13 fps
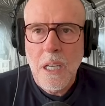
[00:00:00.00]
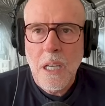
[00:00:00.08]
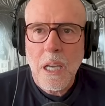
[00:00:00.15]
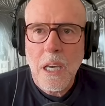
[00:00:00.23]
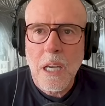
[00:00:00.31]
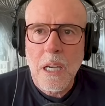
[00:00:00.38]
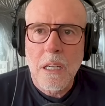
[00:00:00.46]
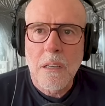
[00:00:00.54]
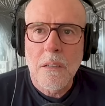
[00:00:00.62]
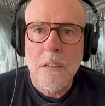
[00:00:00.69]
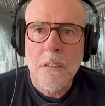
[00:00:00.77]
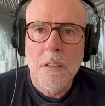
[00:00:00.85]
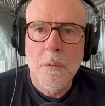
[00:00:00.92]

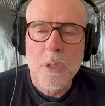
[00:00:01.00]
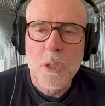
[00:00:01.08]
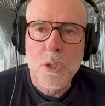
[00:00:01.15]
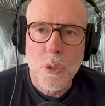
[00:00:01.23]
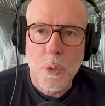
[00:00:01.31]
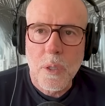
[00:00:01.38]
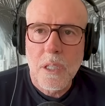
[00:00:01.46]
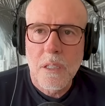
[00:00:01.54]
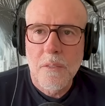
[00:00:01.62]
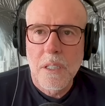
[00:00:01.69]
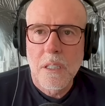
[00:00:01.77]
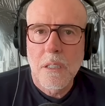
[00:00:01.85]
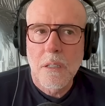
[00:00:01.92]
And the majority
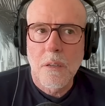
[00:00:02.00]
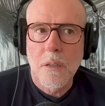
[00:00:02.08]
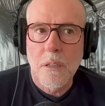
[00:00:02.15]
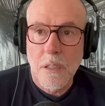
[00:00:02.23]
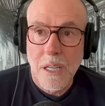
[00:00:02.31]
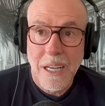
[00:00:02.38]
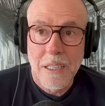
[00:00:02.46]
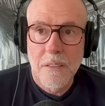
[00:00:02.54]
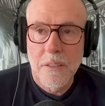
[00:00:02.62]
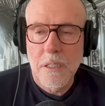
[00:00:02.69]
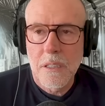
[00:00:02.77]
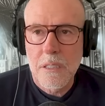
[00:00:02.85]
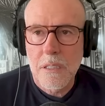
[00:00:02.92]
of it, or a lot of
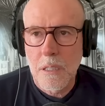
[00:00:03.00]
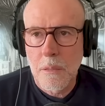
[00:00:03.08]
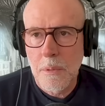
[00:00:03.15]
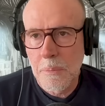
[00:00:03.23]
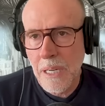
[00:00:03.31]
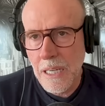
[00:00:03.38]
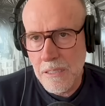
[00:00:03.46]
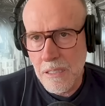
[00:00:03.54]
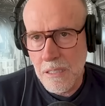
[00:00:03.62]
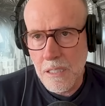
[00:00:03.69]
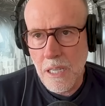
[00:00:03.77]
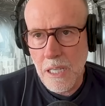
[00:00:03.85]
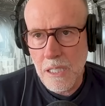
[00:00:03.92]
it, is going to be passed
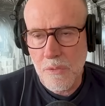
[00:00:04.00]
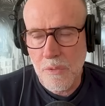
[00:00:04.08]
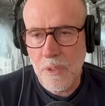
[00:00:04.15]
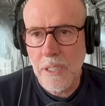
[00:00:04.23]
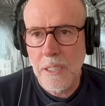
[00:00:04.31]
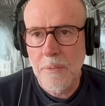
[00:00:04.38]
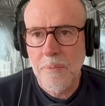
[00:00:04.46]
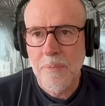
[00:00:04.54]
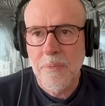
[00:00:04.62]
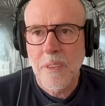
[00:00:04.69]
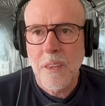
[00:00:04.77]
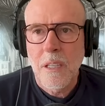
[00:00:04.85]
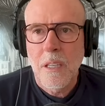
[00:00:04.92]
on tax-free.
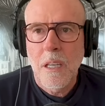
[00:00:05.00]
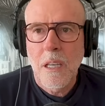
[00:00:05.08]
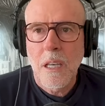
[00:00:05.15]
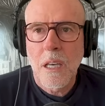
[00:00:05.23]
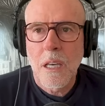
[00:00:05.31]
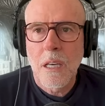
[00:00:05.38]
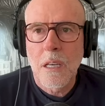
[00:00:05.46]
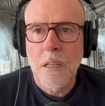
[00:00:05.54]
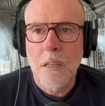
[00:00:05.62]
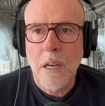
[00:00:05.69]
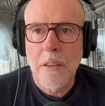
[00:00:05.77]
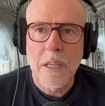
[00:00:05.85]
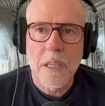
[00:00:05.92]

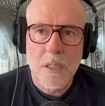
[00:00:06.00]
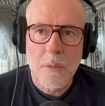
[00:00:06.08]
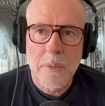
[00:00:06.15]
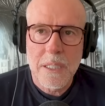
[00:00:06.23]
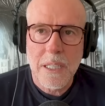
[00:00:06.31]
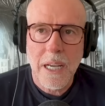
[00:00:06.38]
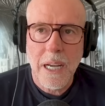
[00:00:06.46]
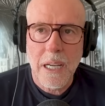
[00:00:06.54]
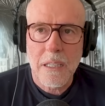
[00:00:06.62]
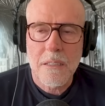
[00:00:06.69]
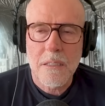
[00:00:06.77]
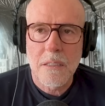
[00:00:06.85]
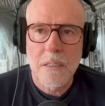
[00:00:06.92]
And I think it should be
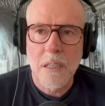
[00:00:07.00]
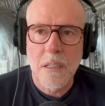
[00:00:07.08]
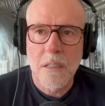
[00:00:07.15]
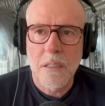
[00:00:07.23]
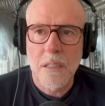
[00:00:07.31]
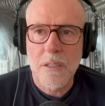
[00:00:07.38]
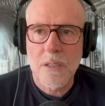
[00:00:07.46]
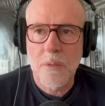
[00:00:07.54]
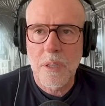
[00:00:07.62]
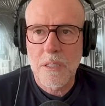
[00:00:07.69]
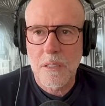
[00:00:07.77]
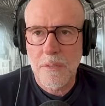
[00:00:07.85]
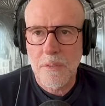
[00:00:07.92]
taxed. And I think they should
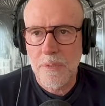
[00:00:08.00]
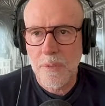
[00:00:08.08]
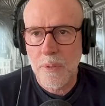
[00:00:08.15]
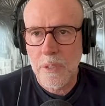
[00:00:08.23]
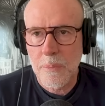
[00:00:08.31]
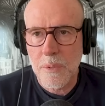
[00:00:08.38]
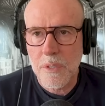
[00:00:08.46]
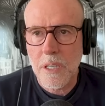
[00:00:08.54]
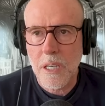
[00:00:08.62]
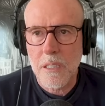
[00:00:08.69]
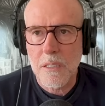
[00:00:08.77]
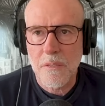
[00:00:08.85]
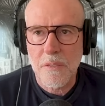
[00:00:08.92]
raise it from
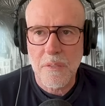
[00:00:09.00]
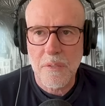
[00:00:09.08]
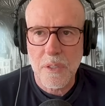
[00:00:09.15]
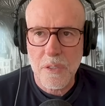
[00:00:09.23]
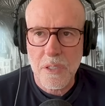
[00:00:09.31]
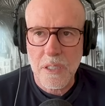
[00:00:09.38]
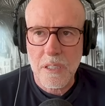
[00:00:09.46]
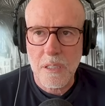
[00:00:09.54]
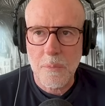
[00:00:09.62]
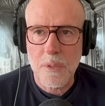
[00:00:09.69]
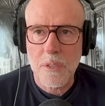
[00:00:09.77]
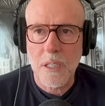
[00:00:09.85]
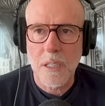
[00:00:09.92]
40% to 50 or
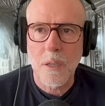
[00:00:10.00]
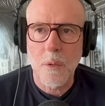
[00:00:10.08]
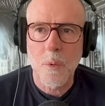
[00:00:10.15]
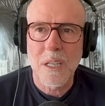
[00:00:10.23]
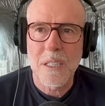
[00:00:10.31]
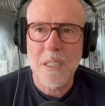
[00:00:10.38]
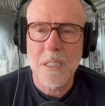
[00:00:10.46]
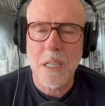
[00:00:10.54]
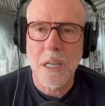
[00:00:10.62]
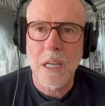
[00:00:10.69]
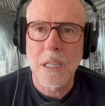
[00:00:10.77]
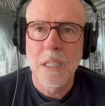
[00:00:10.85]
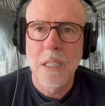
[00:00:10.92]
60%. Now, why is
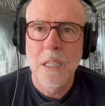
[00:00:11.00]
that?